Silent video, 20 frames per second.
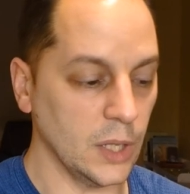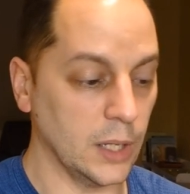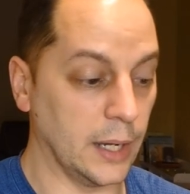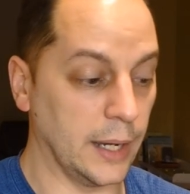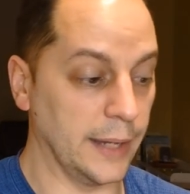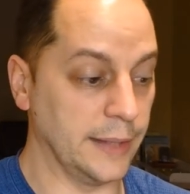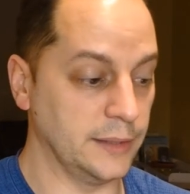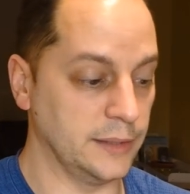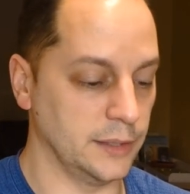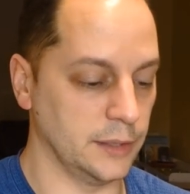
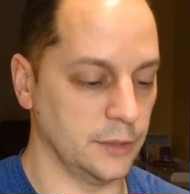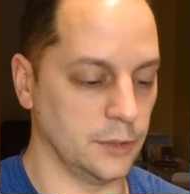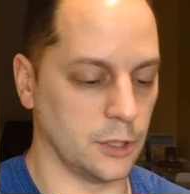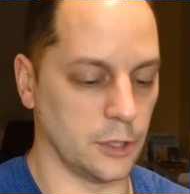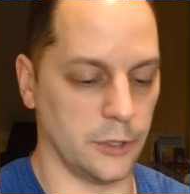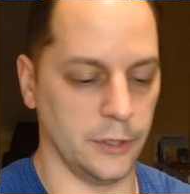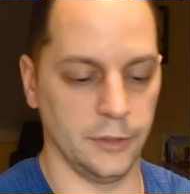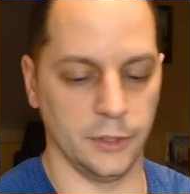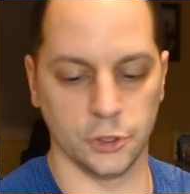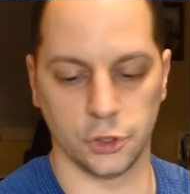I did
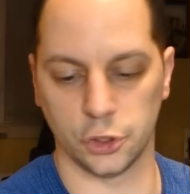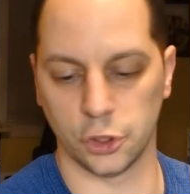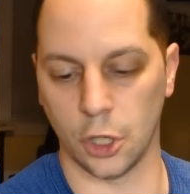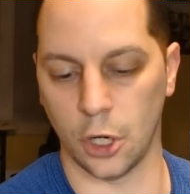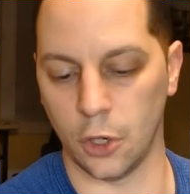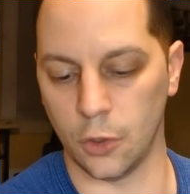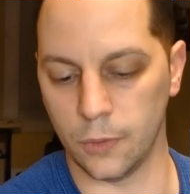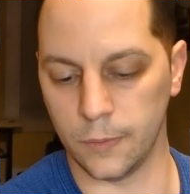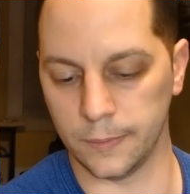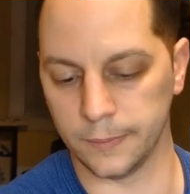during the
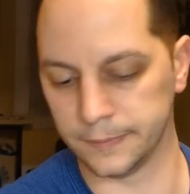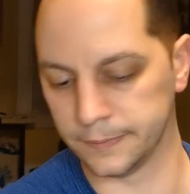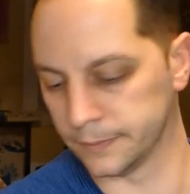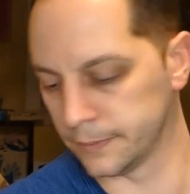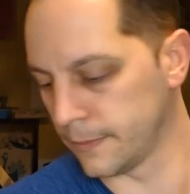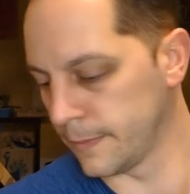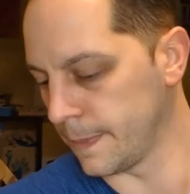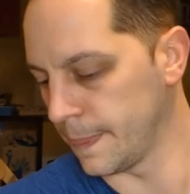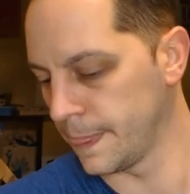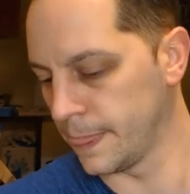show.
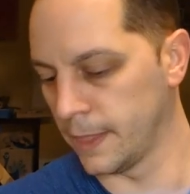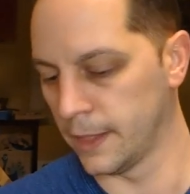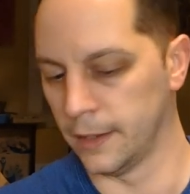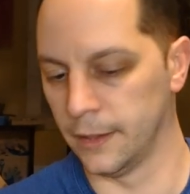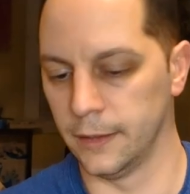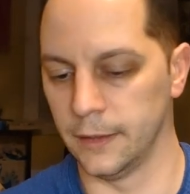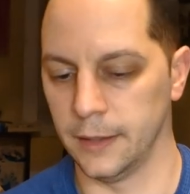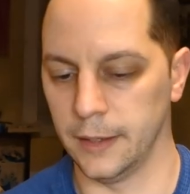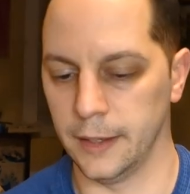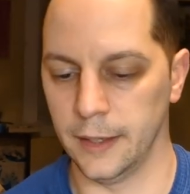
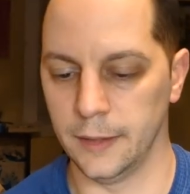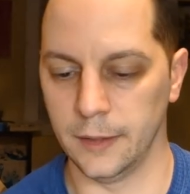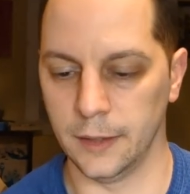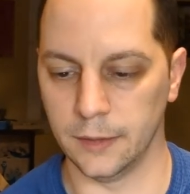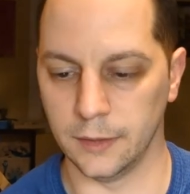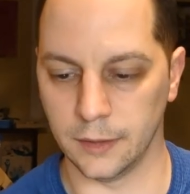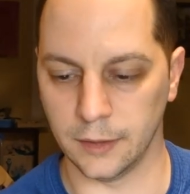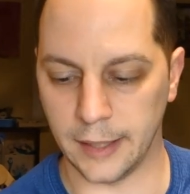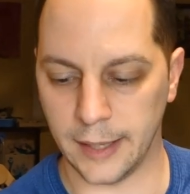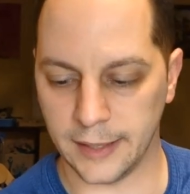And
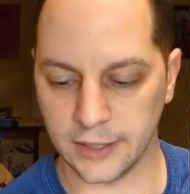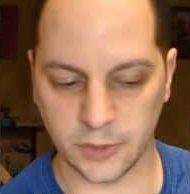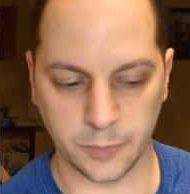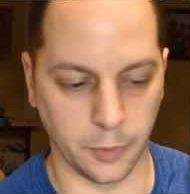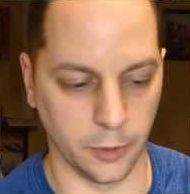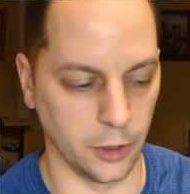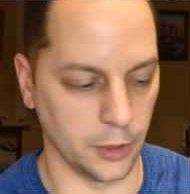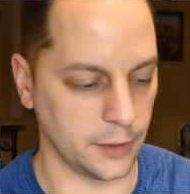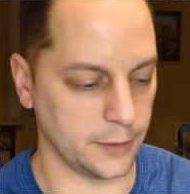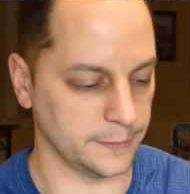then the
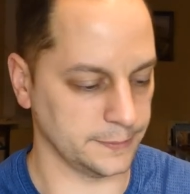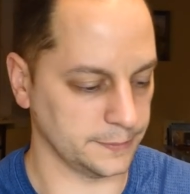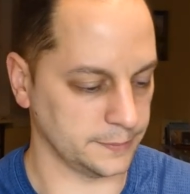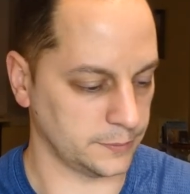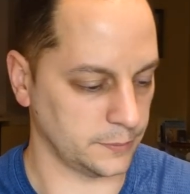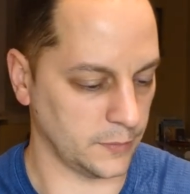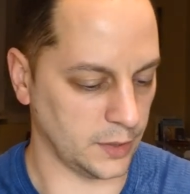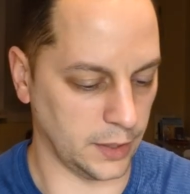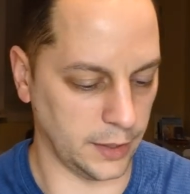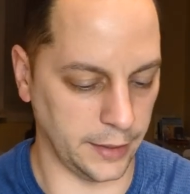last book
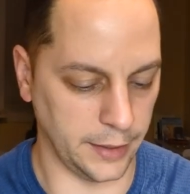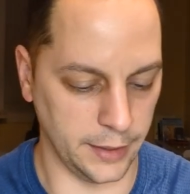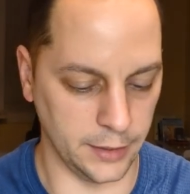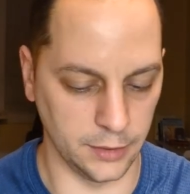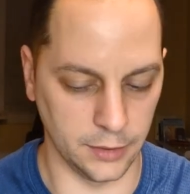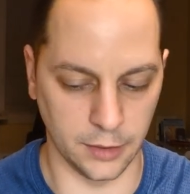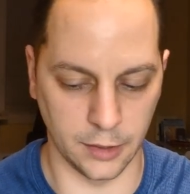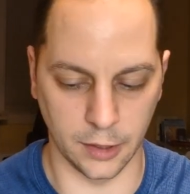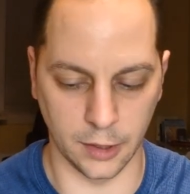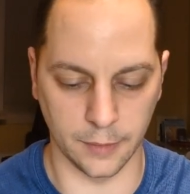I
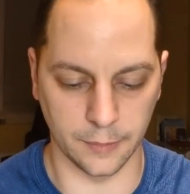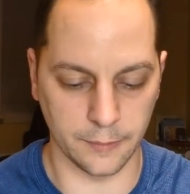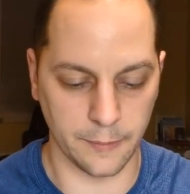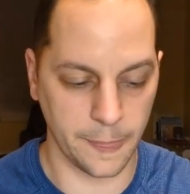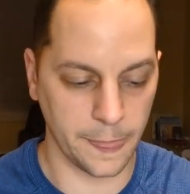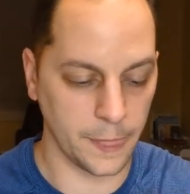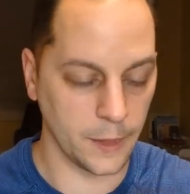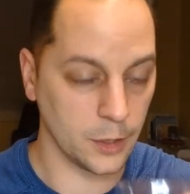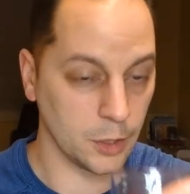ended up,